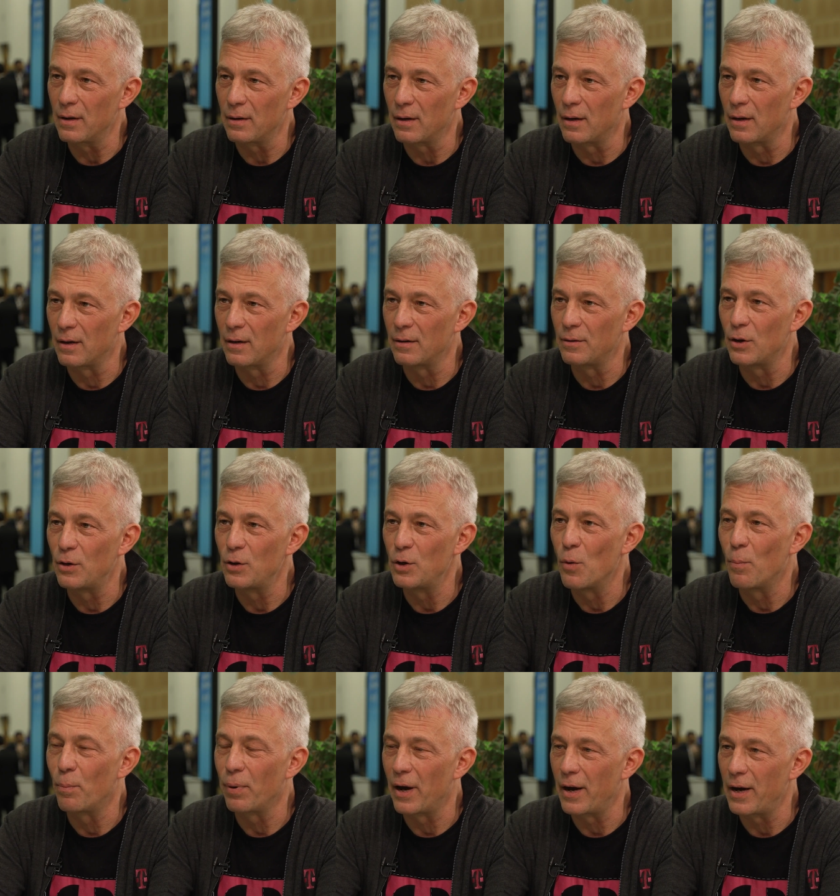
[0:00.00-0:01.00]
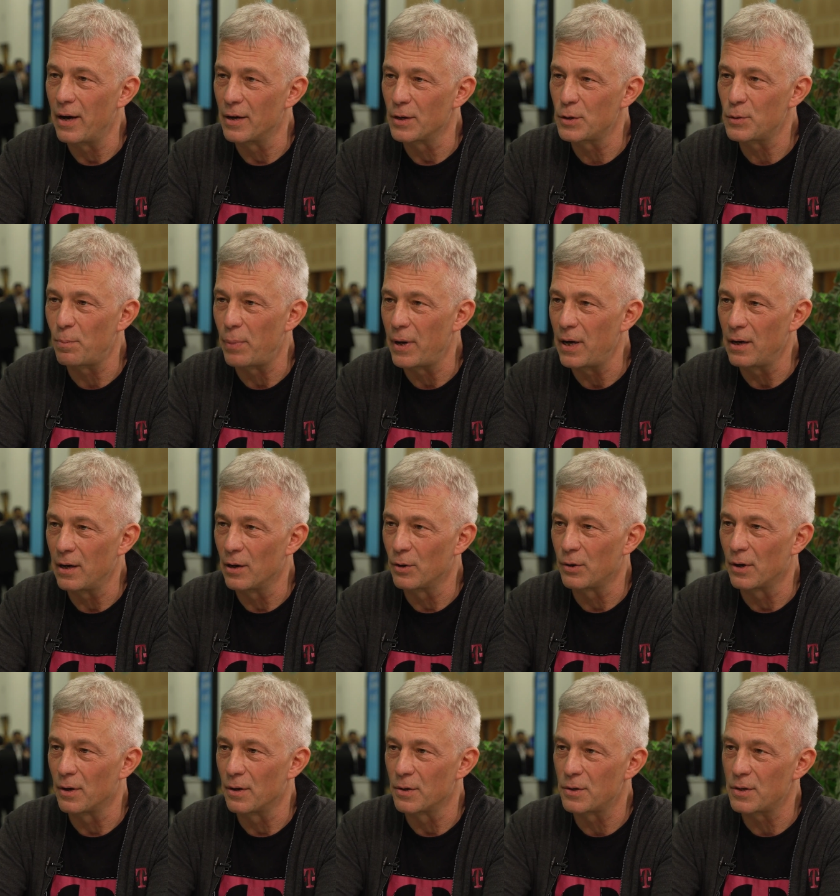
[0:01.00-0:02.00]
the new players being on
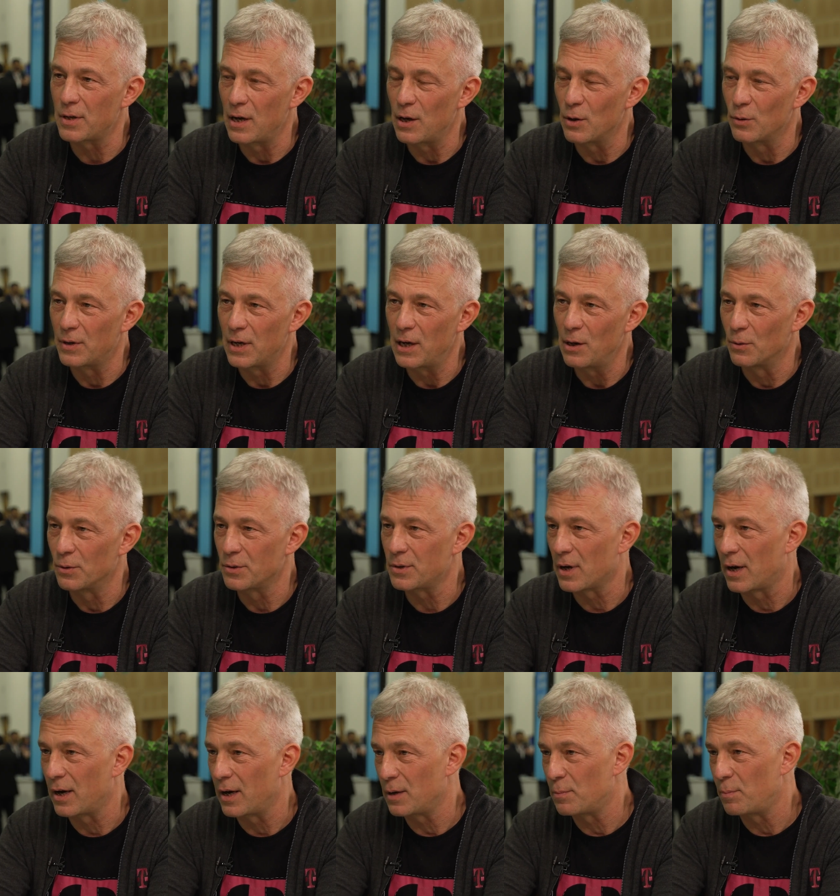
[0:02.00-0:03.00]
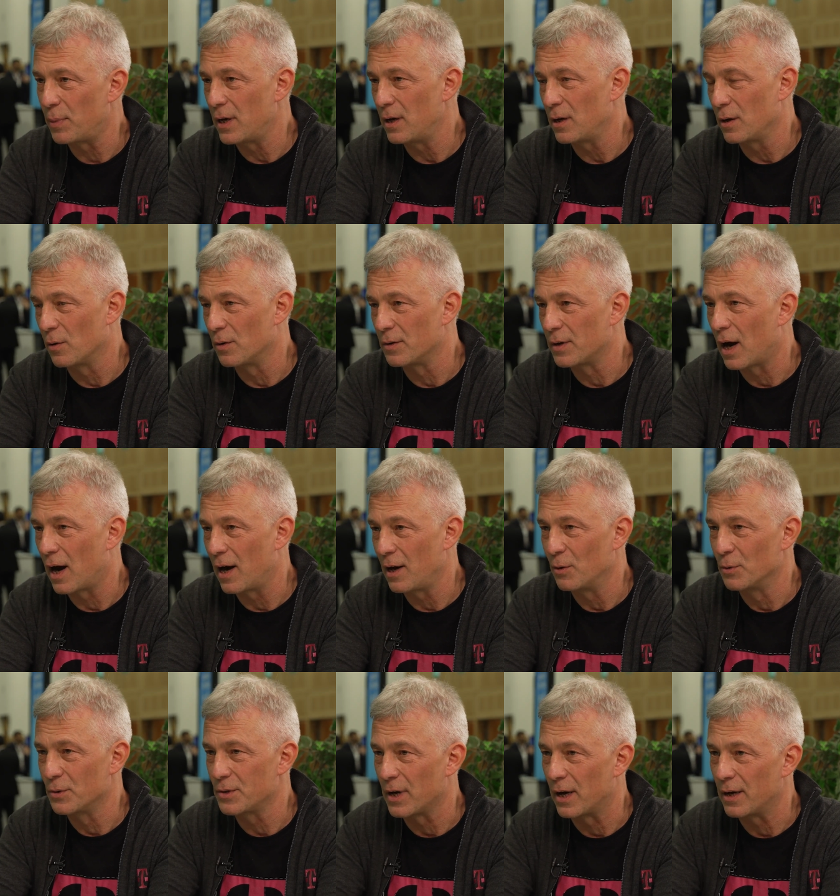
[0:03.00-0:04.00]
the CUDU side, being on the
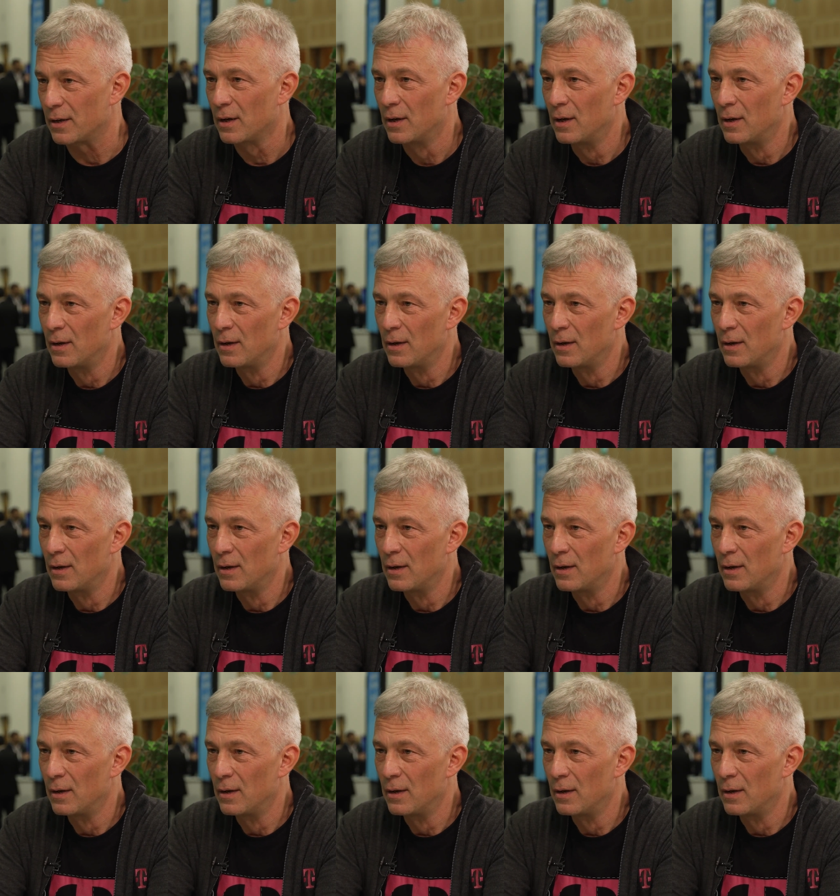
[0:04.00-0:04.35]
IU side,